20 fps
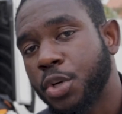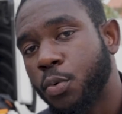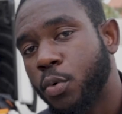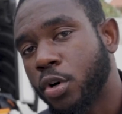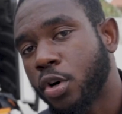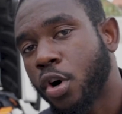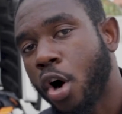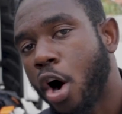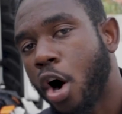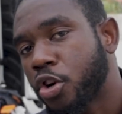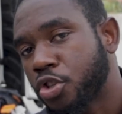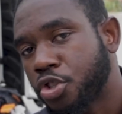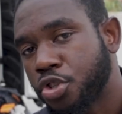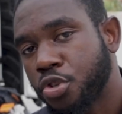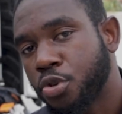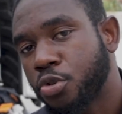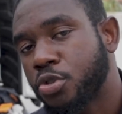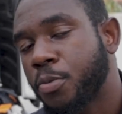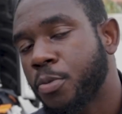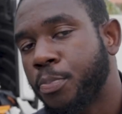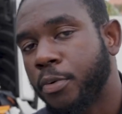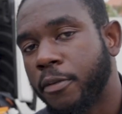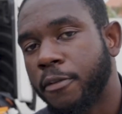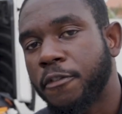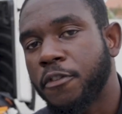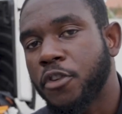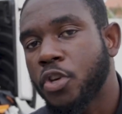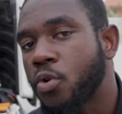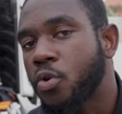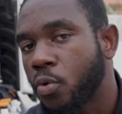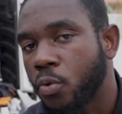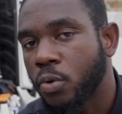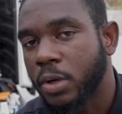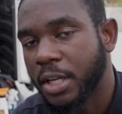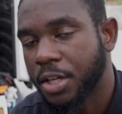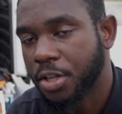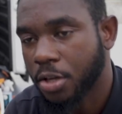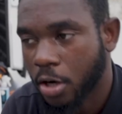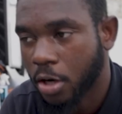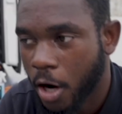it will cost you to put fuel
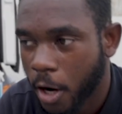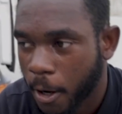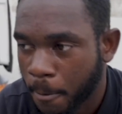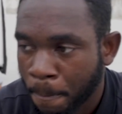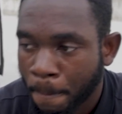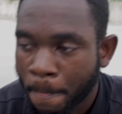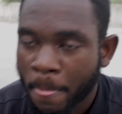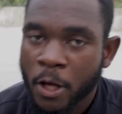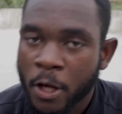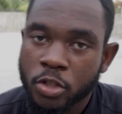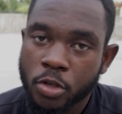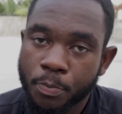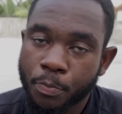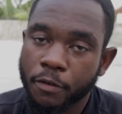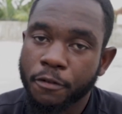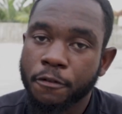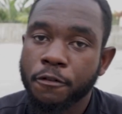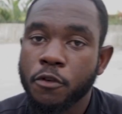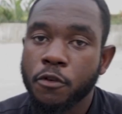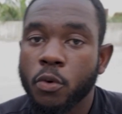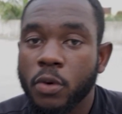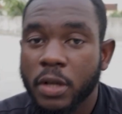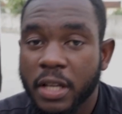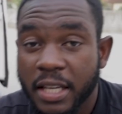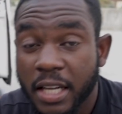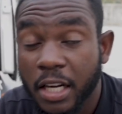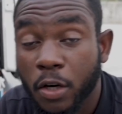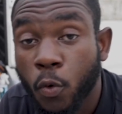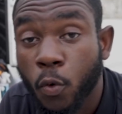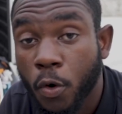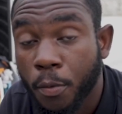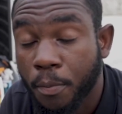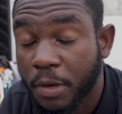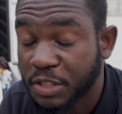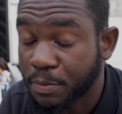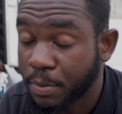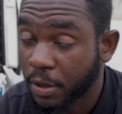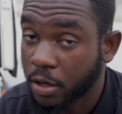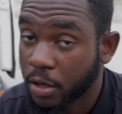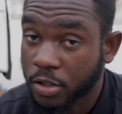in your car, to put fuel in the
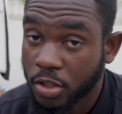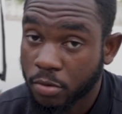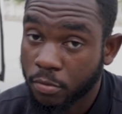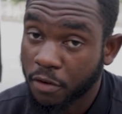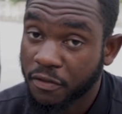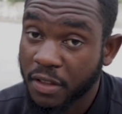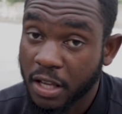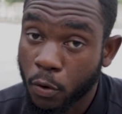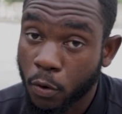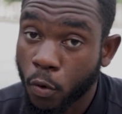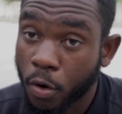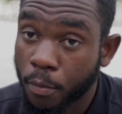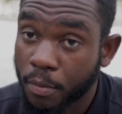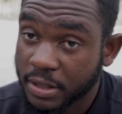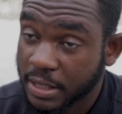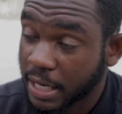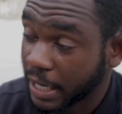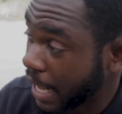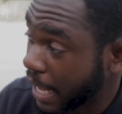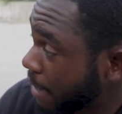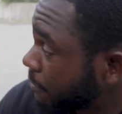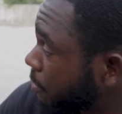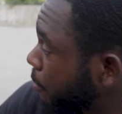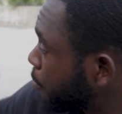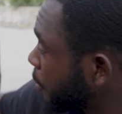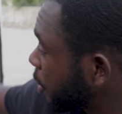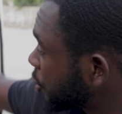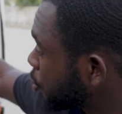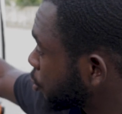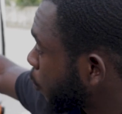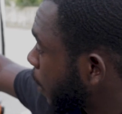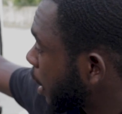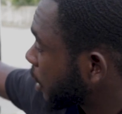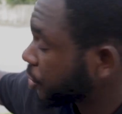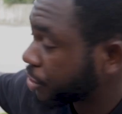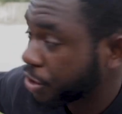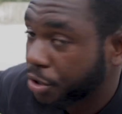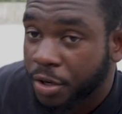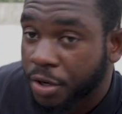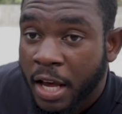equipment, because some of the equipments, like I have a pressure
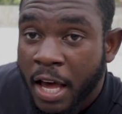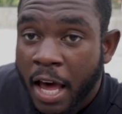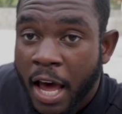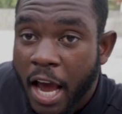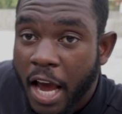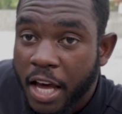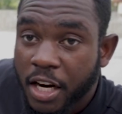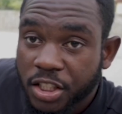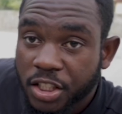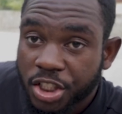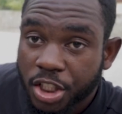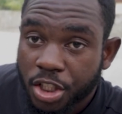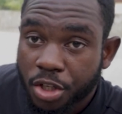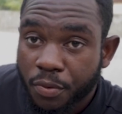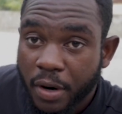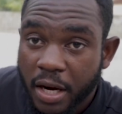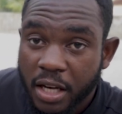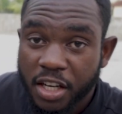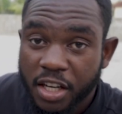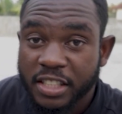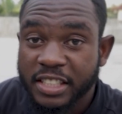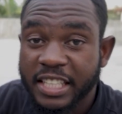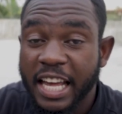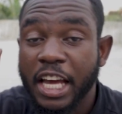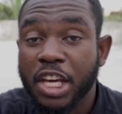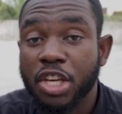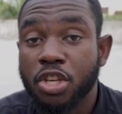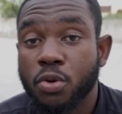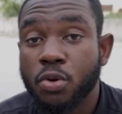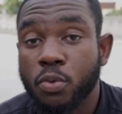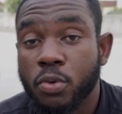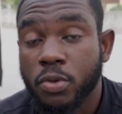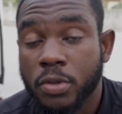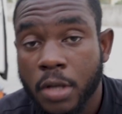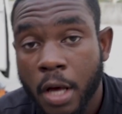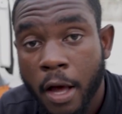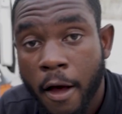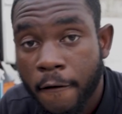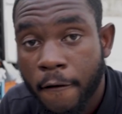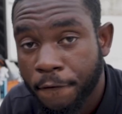washer and a generator, they
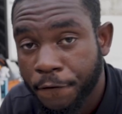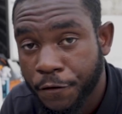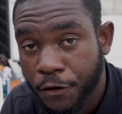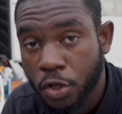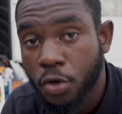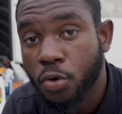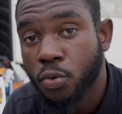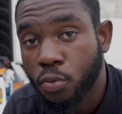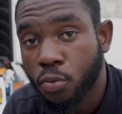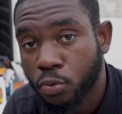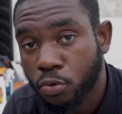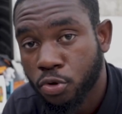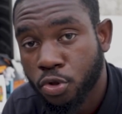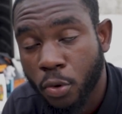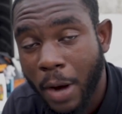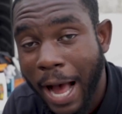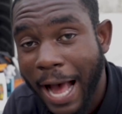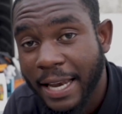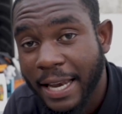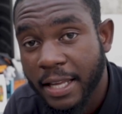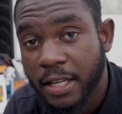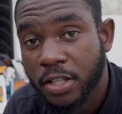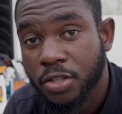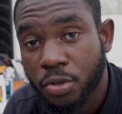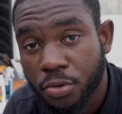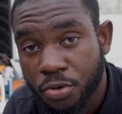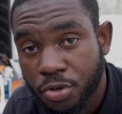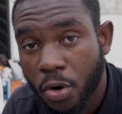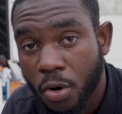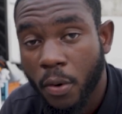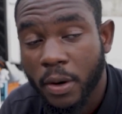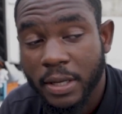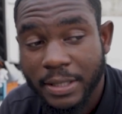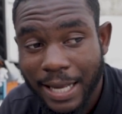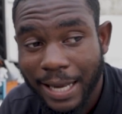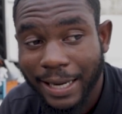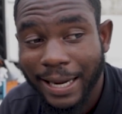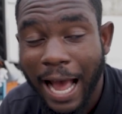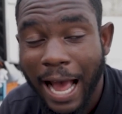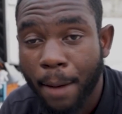use fuel. So I need to know
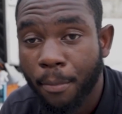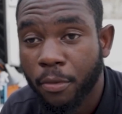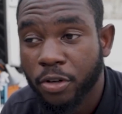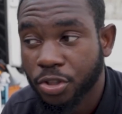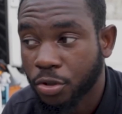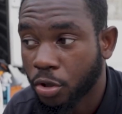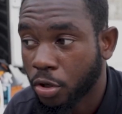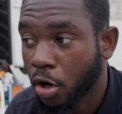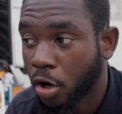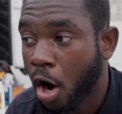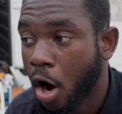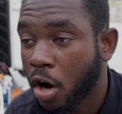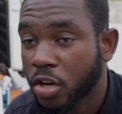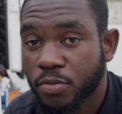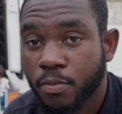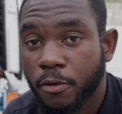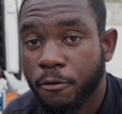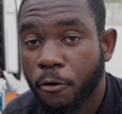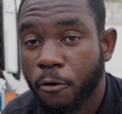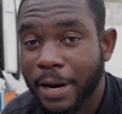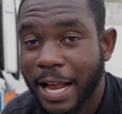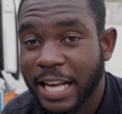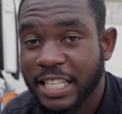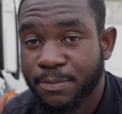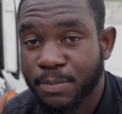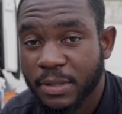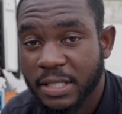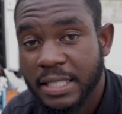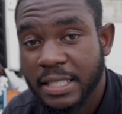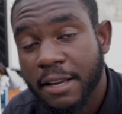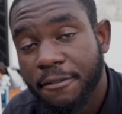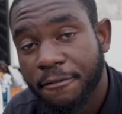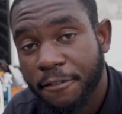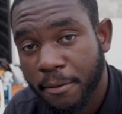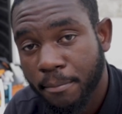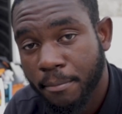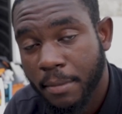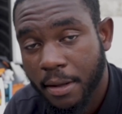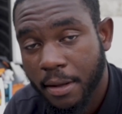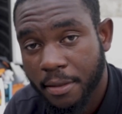exactly how much it's going to cost me for that
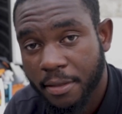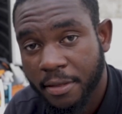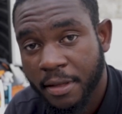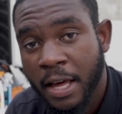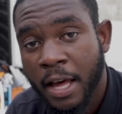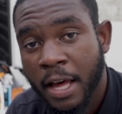specific month